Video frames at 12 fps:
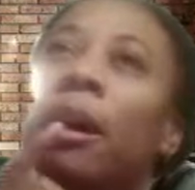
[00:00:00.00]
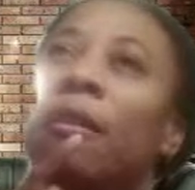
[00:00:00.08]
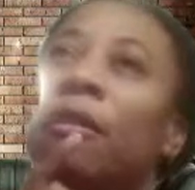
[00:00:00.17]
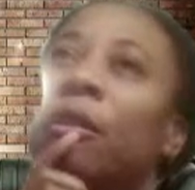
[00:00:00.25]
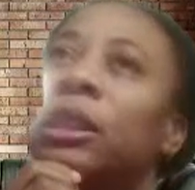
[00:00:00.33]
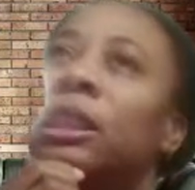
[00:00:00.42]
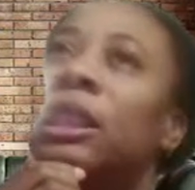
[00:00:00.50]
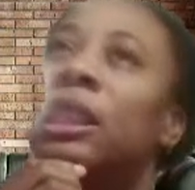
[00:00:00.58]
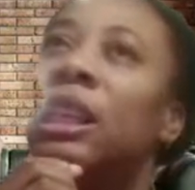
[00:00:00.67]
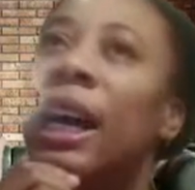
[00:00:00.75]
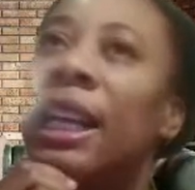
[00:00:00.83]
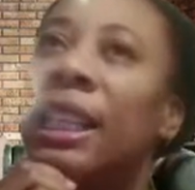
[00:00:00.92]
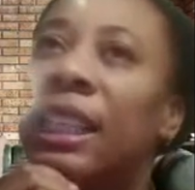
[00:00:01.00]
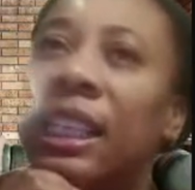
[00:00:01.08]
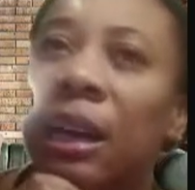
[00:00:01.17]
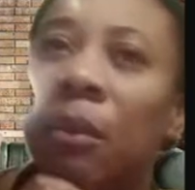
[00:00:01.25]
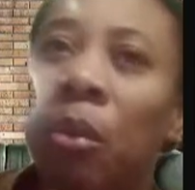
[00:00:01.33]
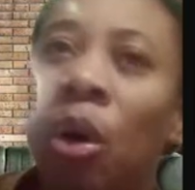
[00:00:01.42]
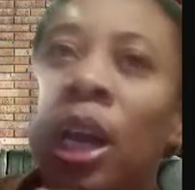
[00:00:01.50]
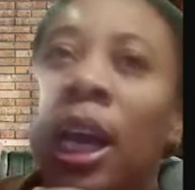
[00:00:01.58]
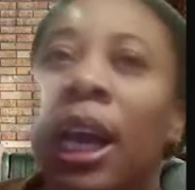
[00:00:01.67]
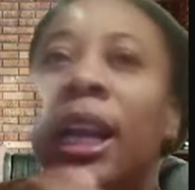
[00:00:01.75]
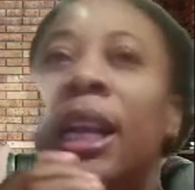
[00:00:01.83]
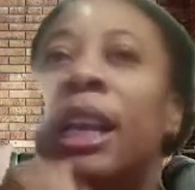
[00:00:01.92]
if it was in the last class, about
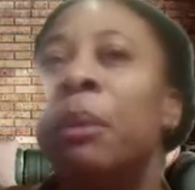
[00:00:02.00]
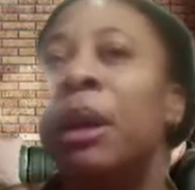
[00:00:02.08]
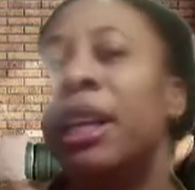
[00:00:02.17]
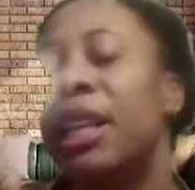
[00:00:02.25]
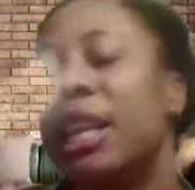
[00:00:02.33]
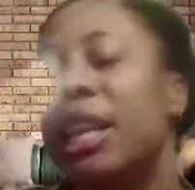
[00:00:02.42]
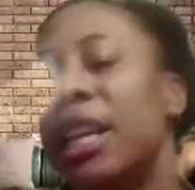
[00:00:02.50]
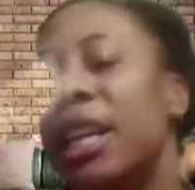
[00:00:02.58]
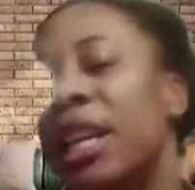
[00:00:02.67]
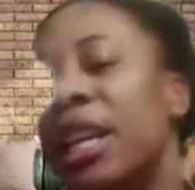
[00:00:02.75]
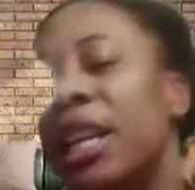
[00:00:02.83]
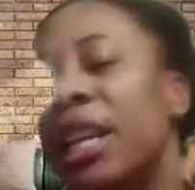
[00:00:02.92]
limiting data